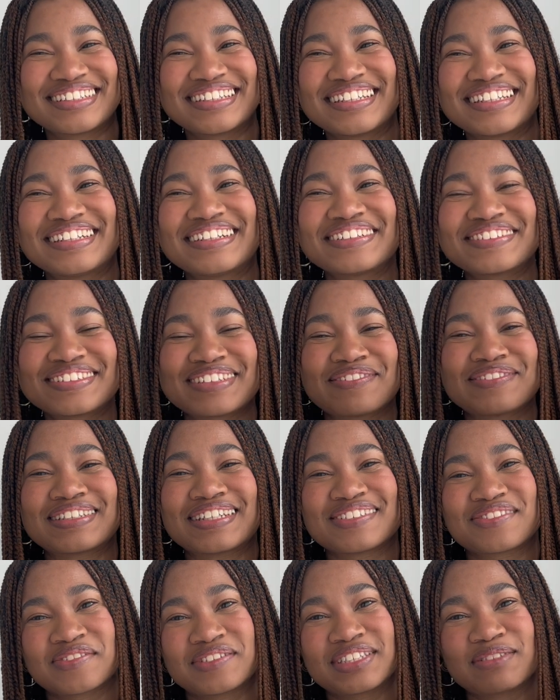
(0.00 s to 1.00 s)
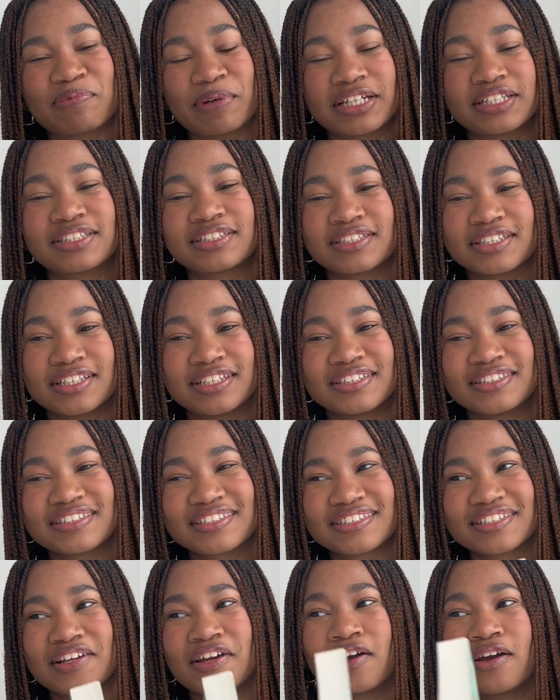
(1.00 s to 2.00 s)
You know, sometimes when spice
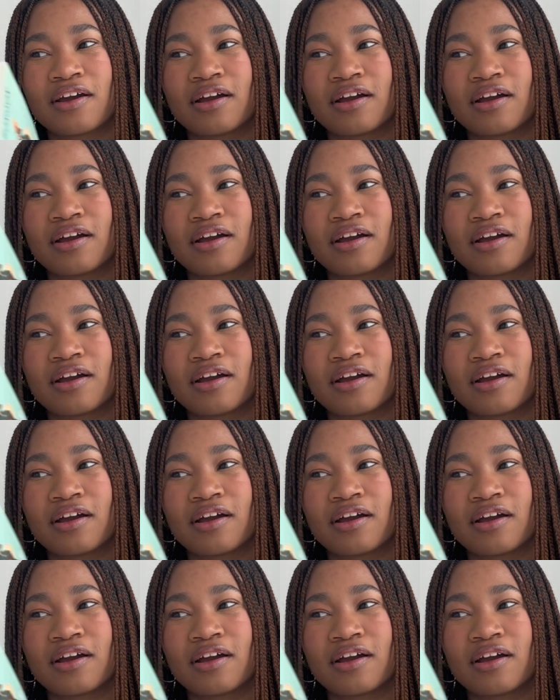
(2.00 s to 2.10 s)
scenes